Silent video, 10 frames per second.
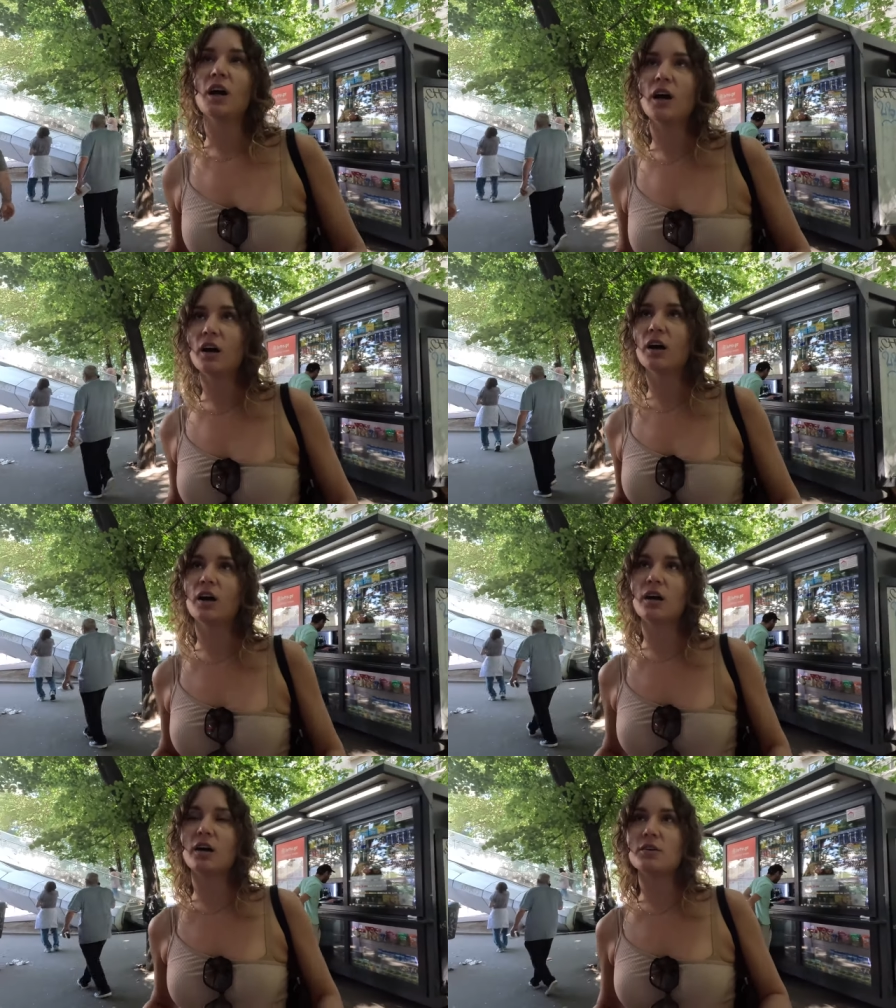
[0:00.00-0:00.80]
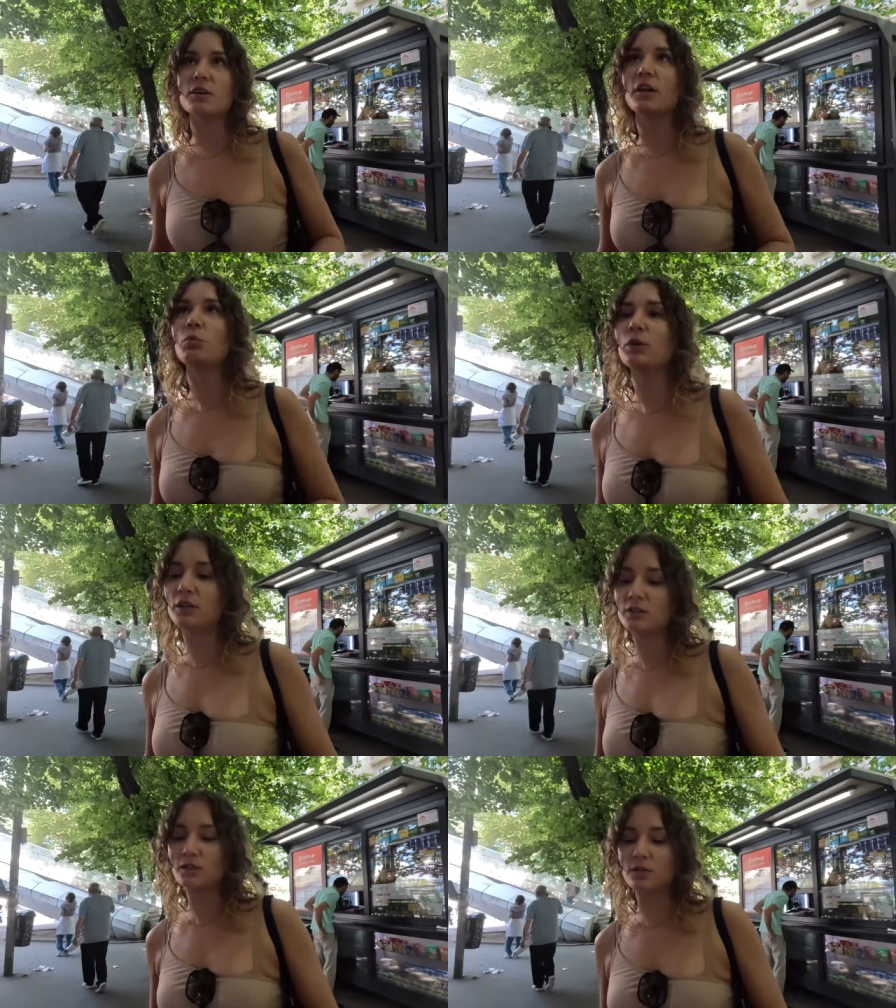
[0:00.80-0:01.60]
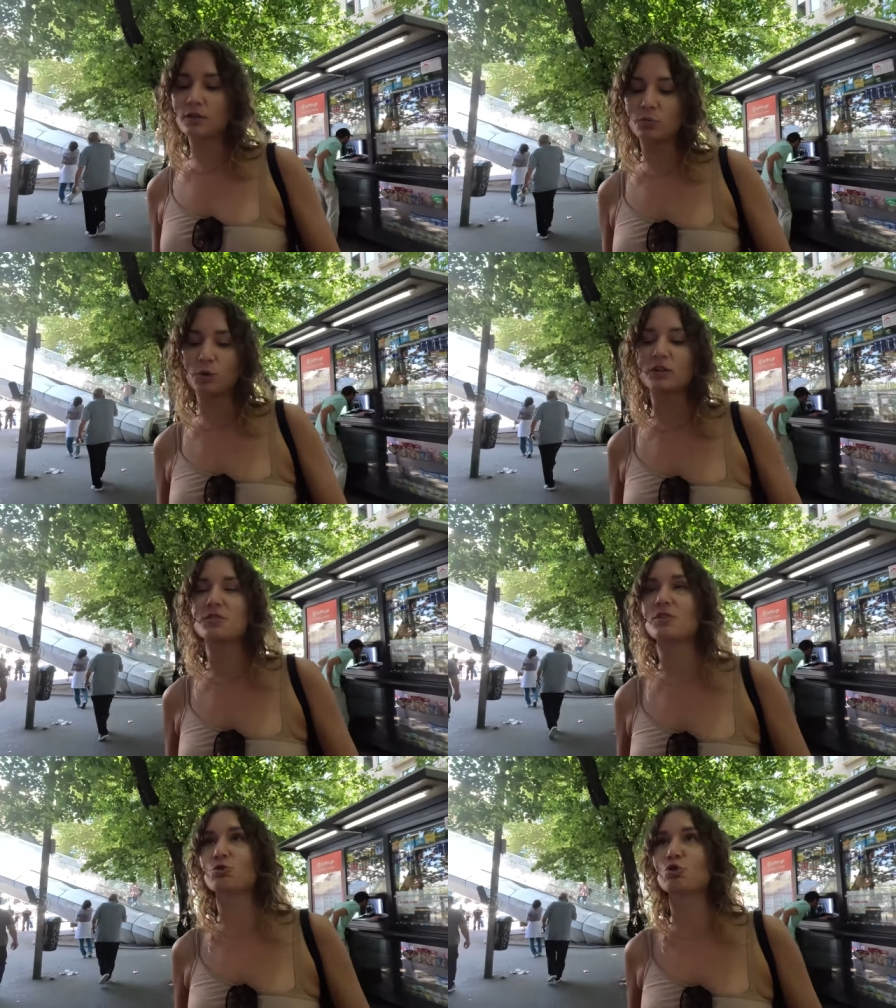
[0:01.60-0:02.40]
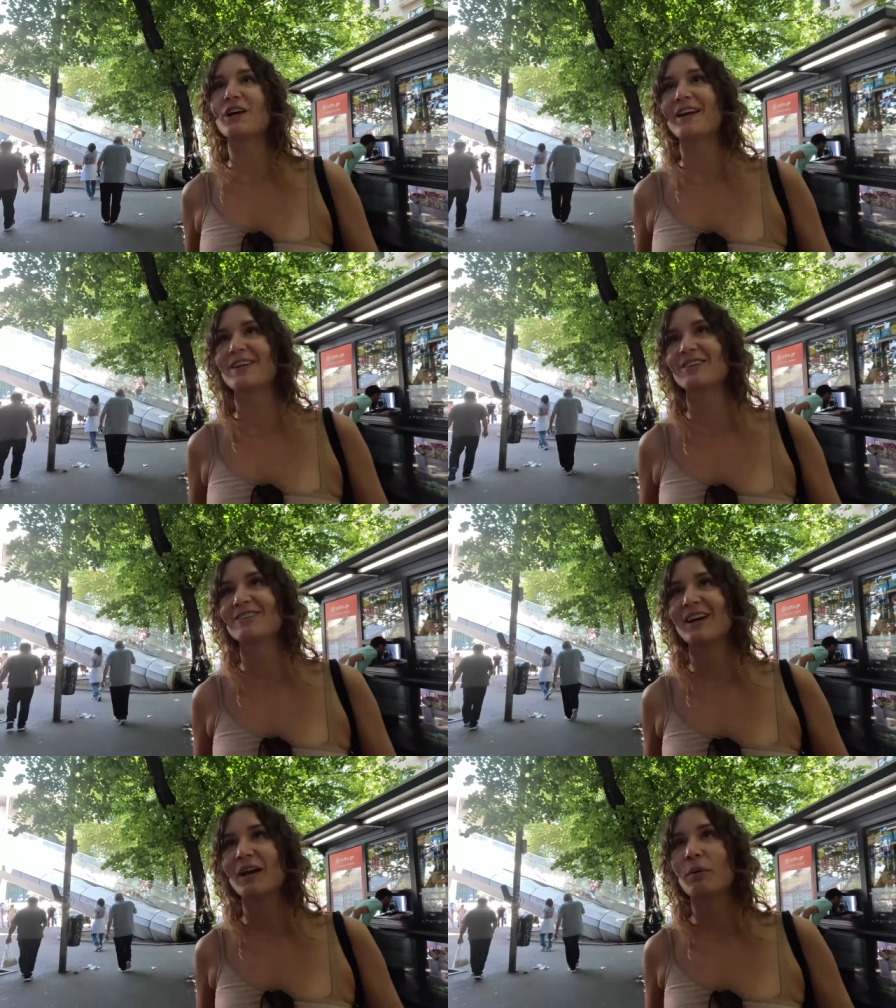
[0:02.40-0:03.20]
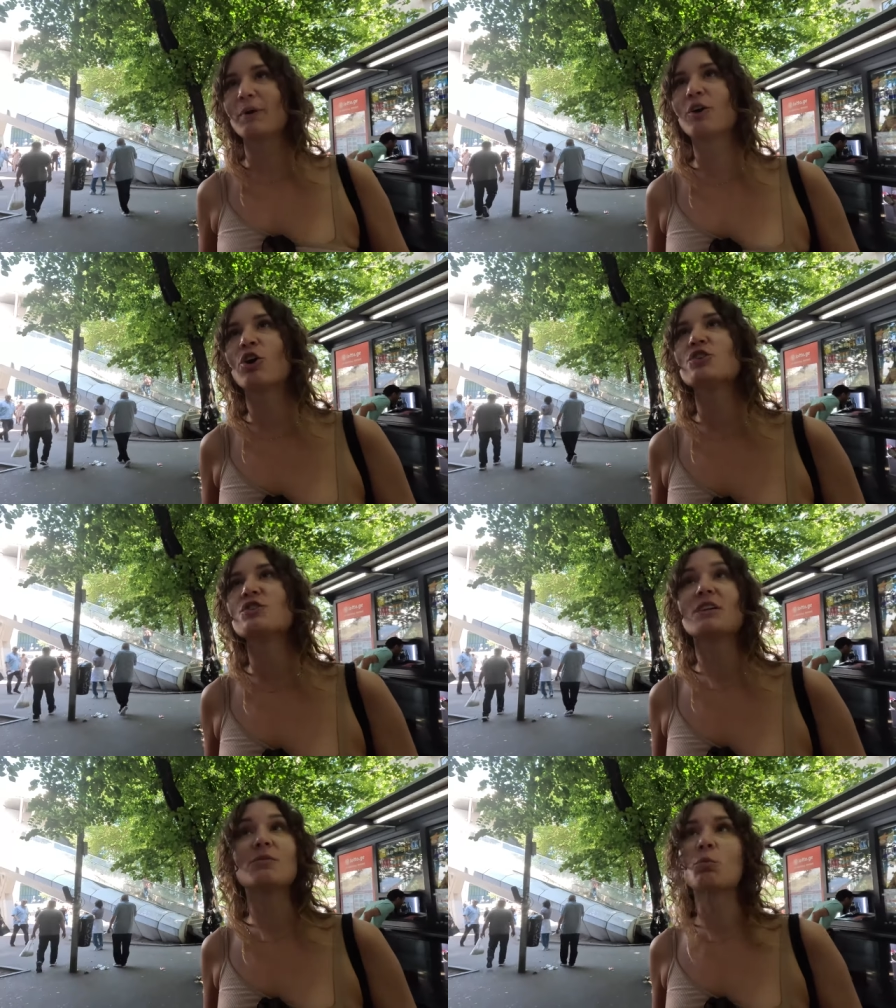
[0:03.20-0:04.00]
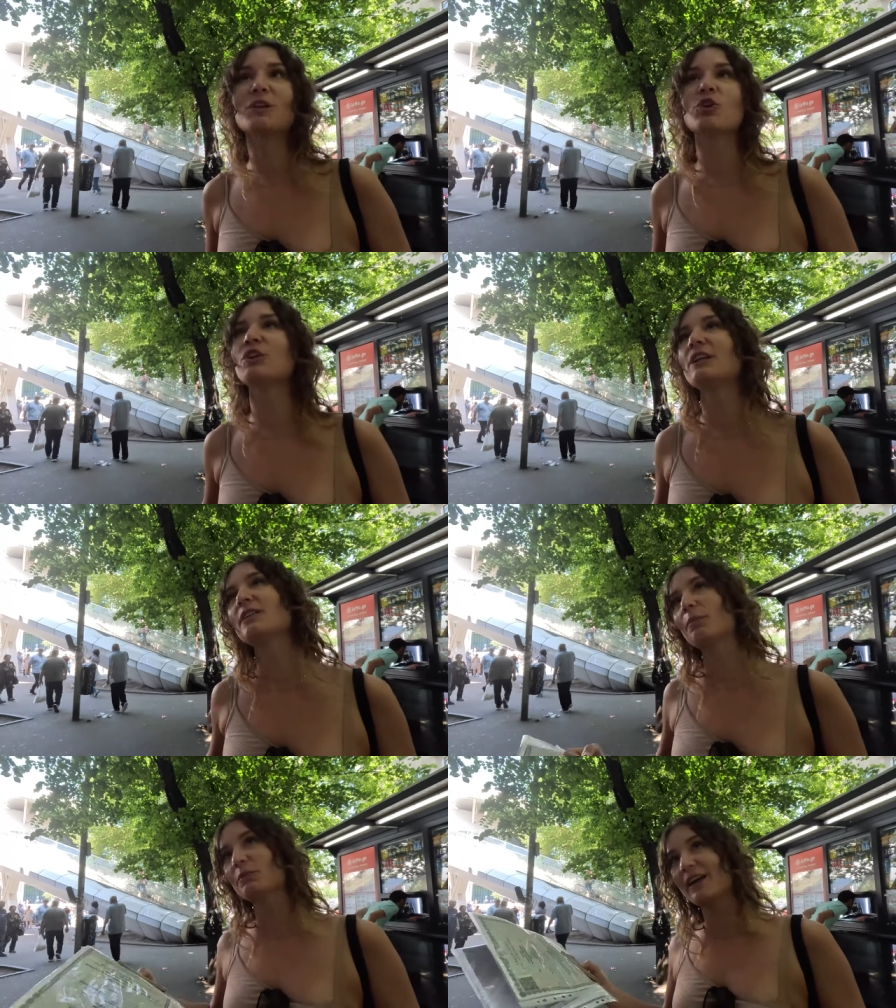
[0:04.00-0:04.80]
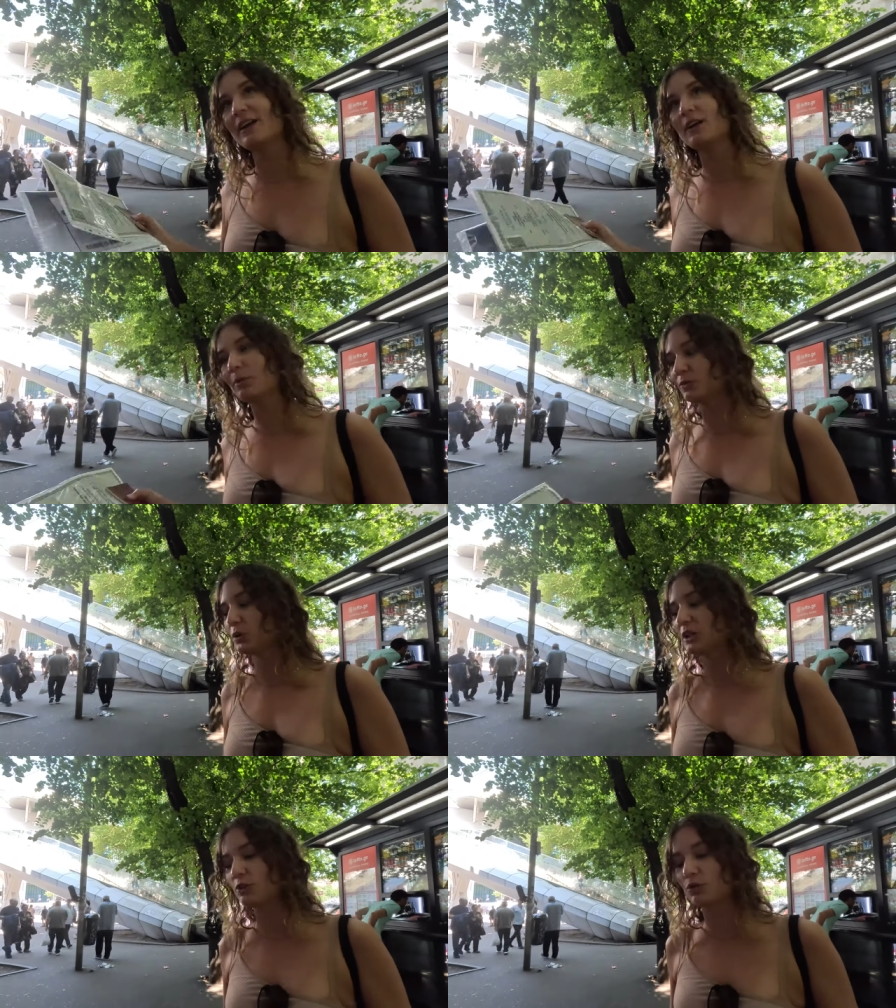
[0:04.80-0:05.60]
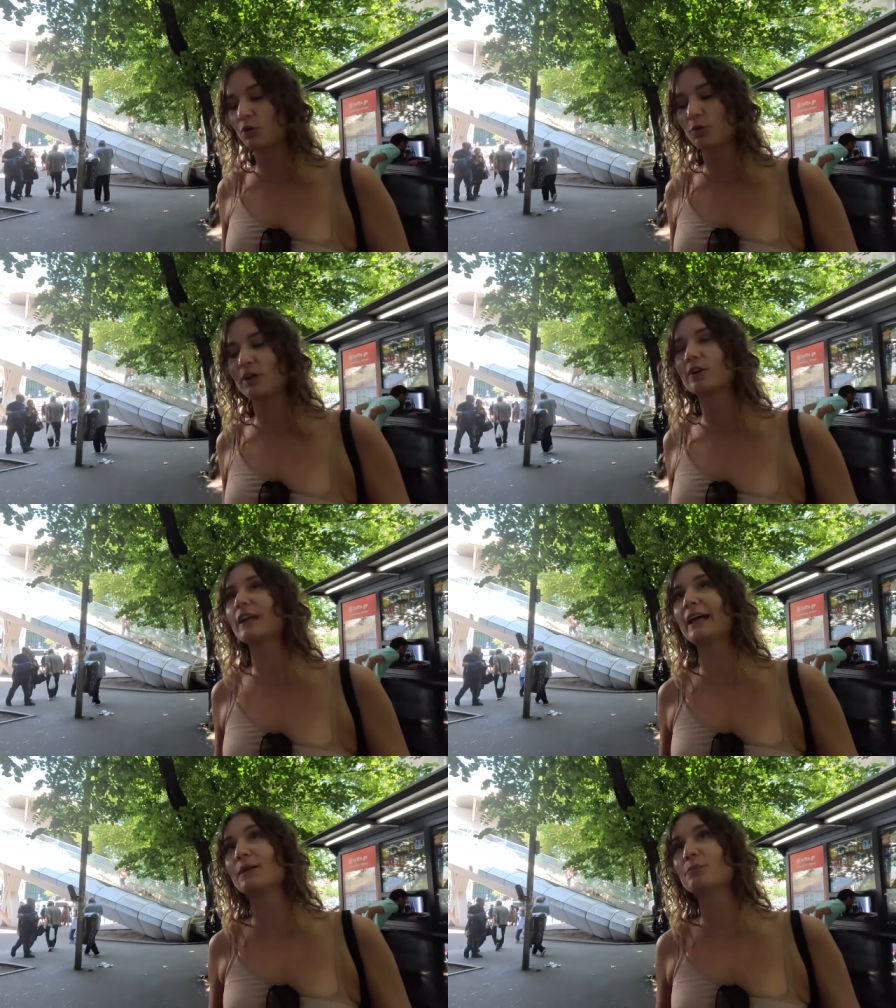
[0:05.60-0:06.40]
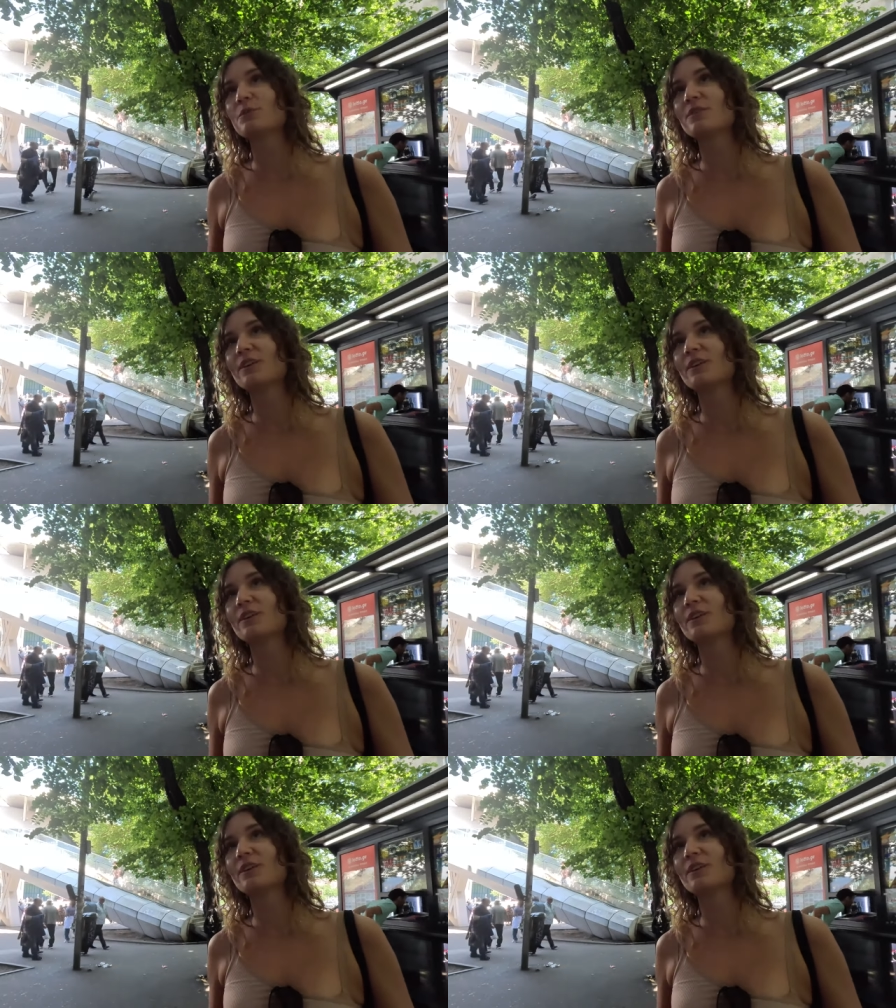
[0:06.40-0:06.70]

uh, and we need uh, witnesses today because we don't need them there, but we need to know their names